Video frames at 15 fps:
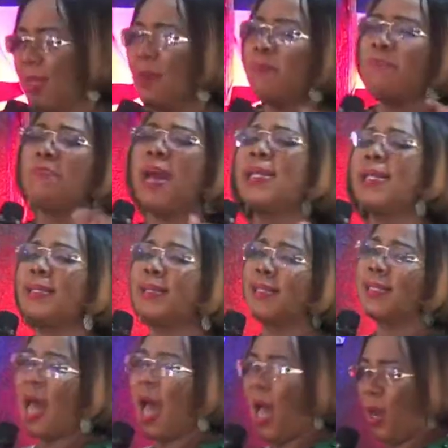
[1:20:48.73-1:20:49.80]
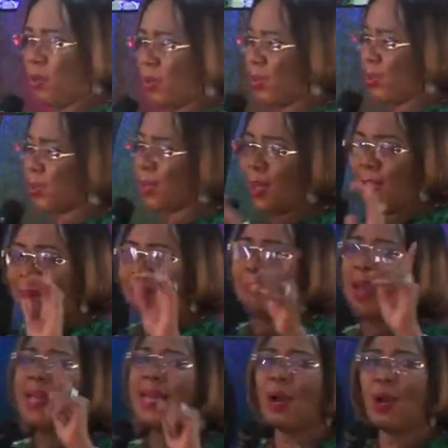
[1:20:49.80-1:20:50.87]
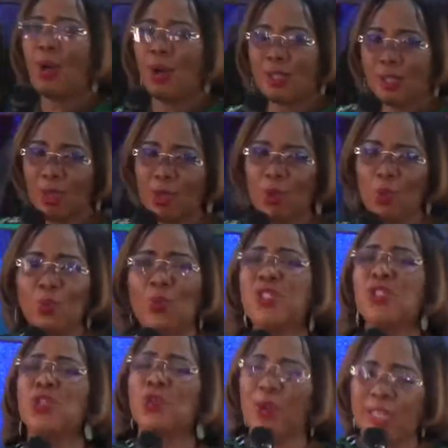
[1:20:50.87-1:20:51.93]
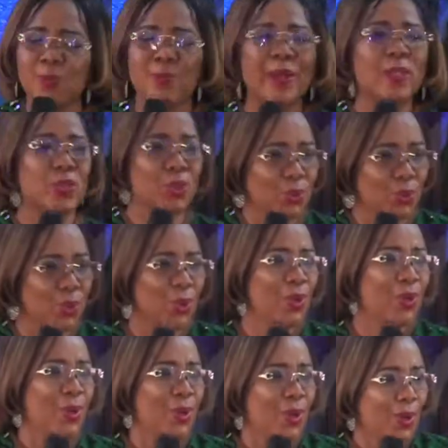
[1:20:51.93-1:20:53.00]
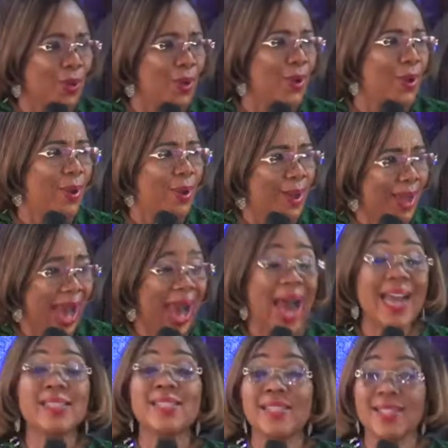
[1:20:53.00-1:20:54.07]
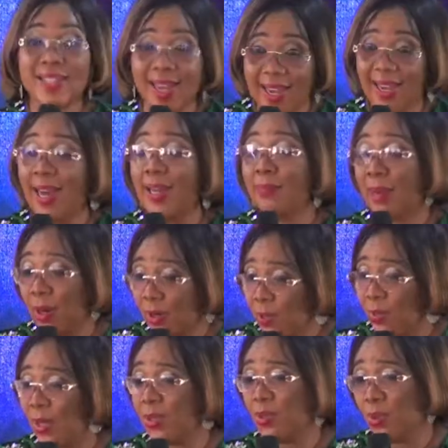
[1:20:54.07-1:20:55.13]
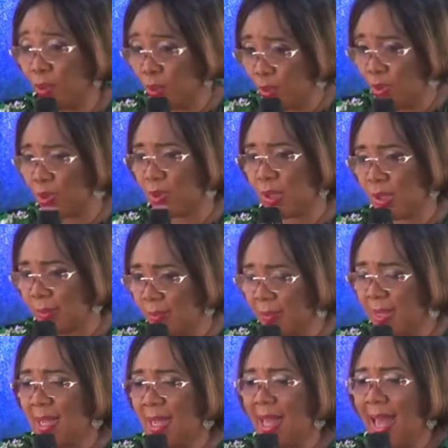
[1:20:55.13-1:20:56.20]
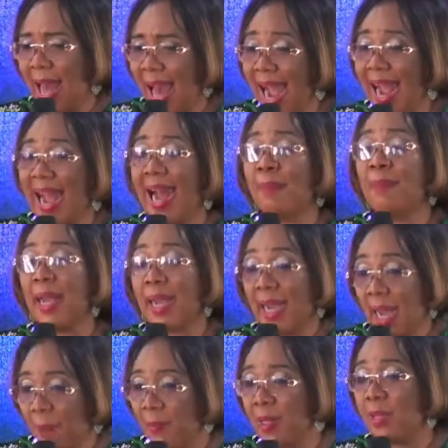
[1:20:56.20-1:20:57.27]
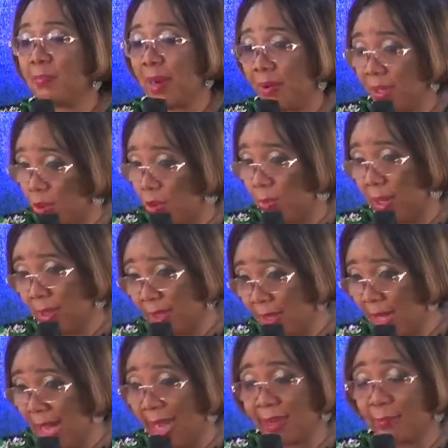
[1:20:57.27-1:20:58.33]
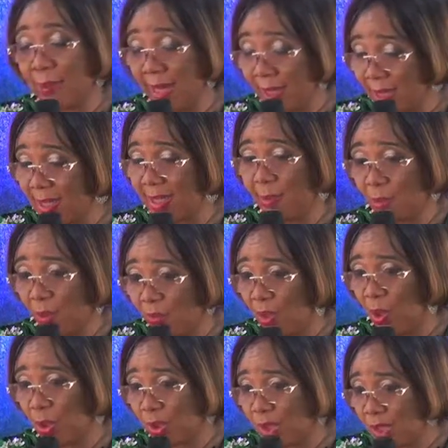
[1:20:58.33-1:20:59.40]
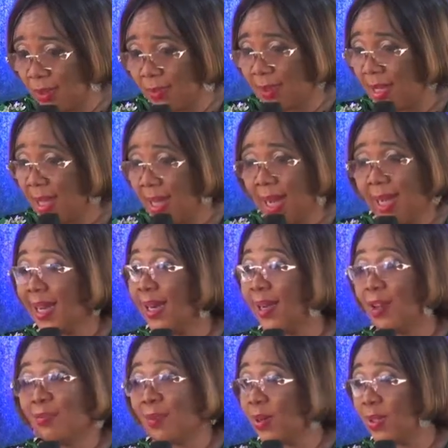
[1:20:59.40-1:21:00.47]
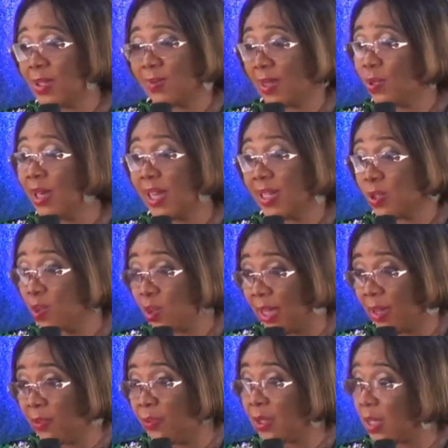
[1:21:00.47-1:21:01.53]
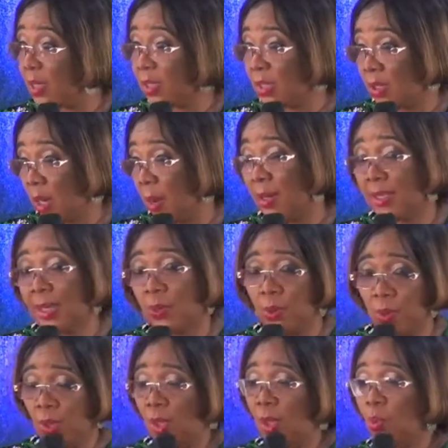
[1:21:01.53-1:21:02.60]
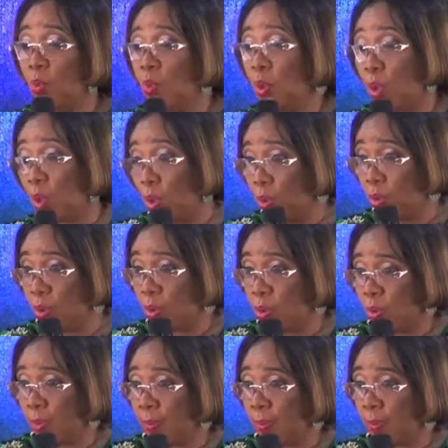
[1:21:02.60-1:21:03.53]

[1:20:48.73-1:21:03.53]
men in this house, men across the globe, with due respect to you, I say, and my husband knows, I am a happily married woman. I bless the name of the Lord. And I love my husband. Don't let's go there. If we talk about that one, we'll not close.